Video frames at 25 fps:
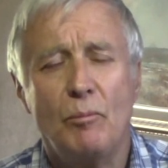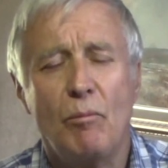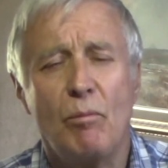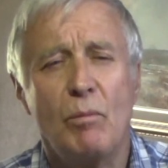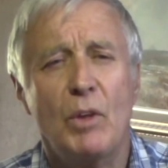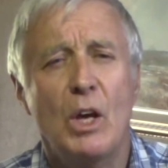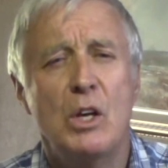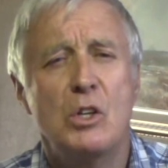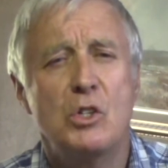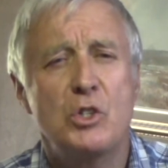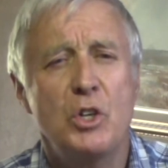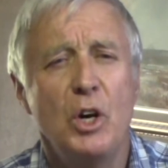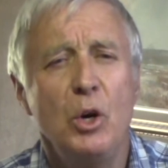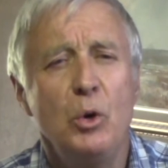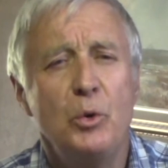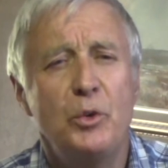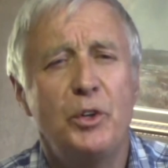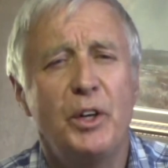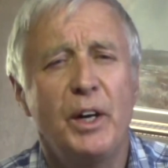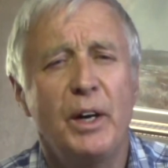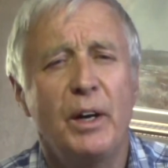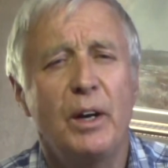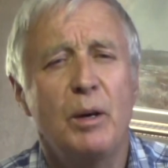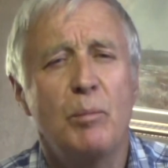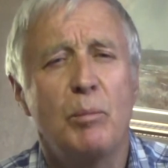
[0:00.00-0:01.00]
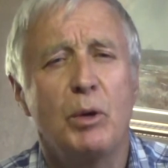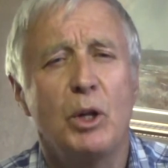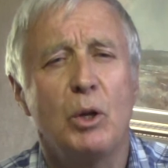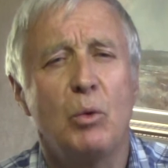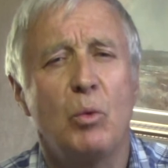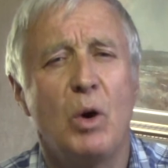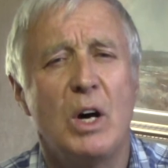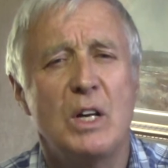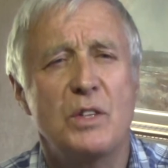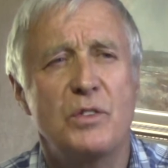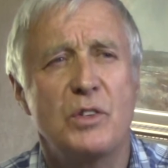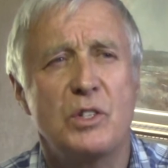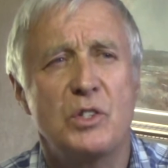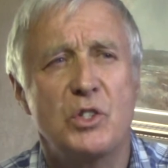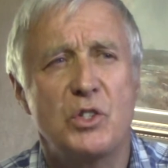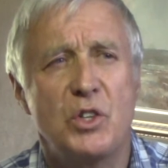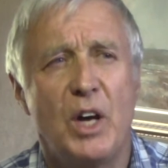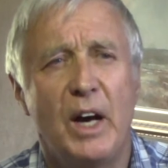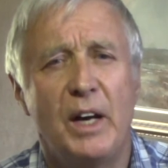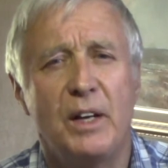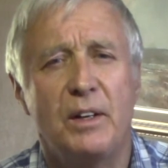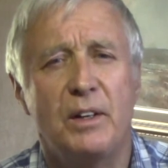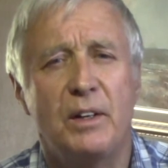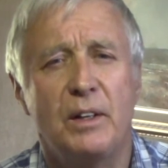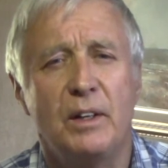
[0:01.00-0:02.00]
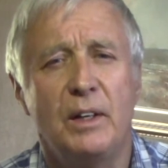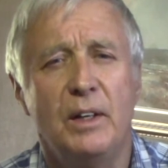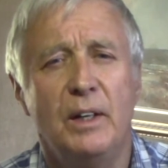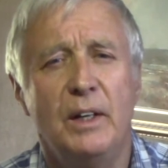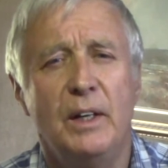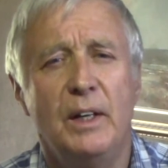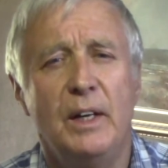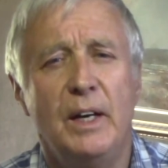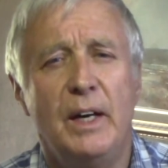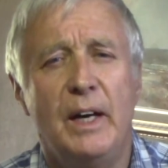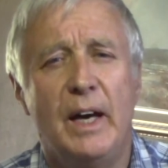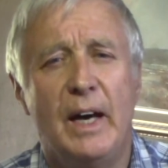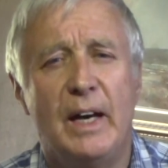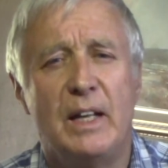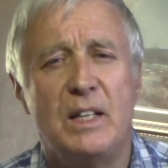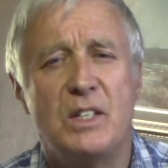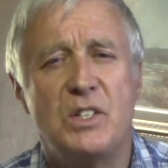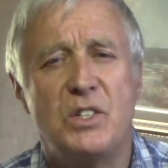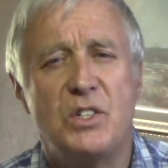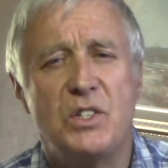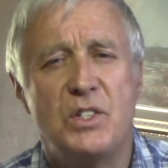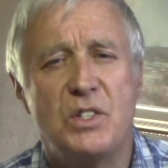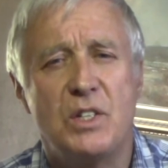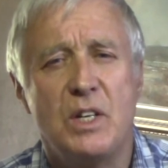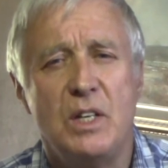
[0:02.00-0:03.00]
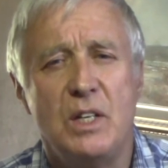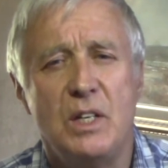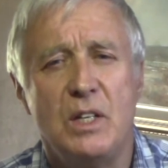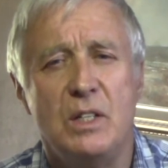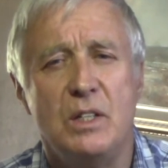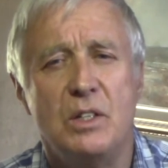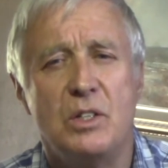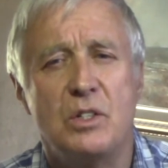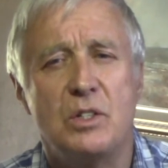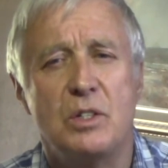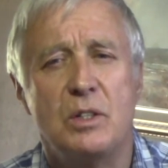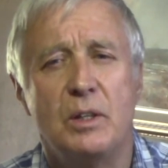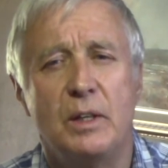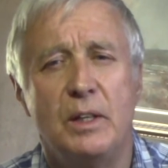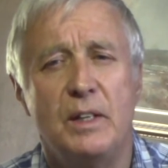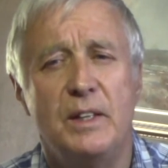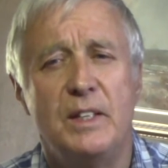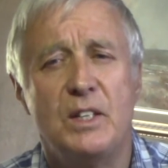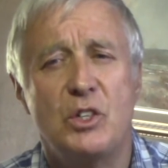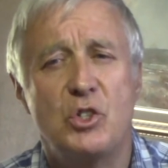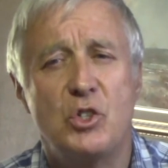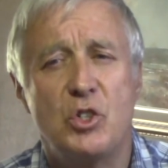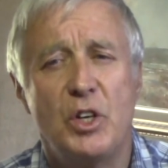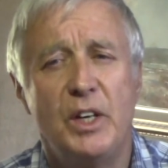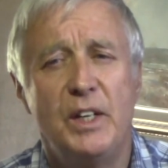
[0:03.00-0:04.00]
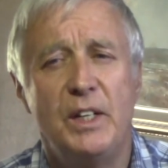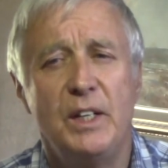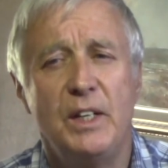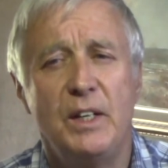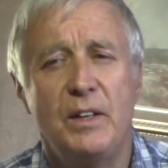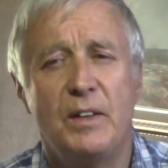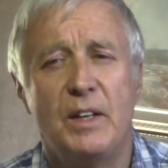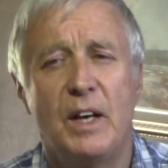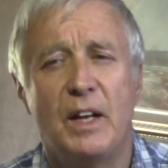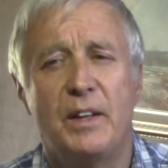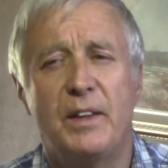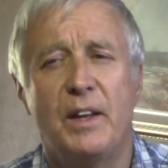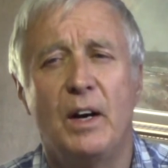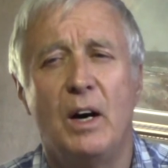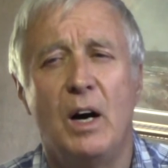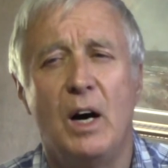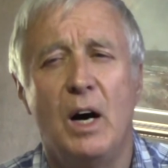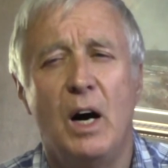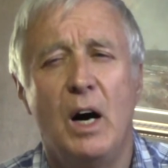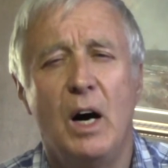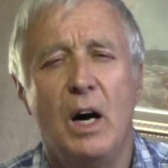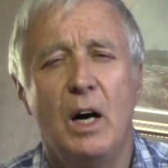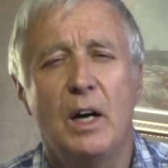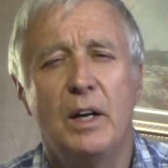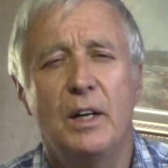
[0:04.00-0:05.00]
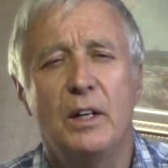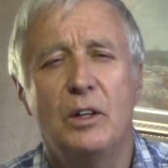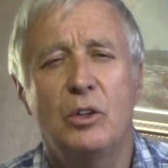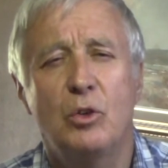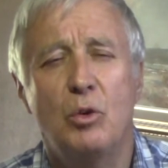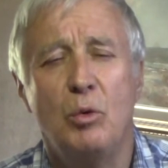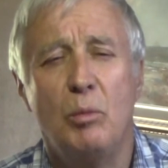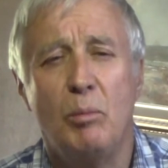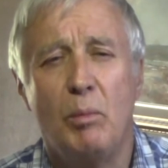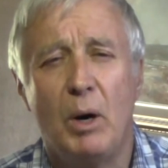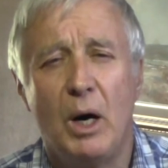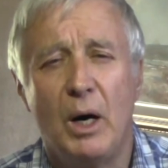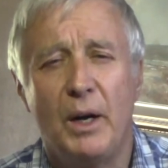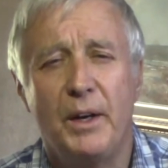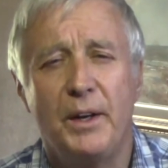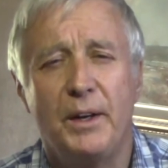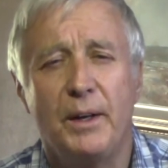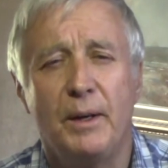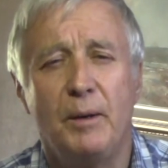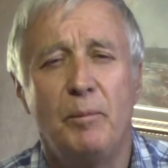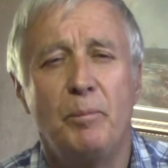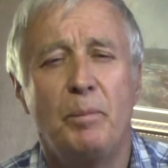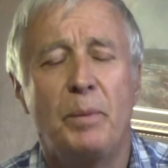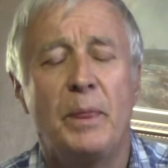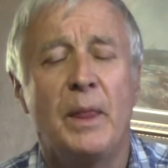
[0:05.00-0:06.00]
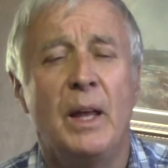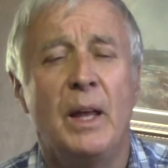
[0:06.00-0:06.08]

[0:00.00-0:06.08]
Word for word: So terrible was the sight and scenes in the city that the hardened commander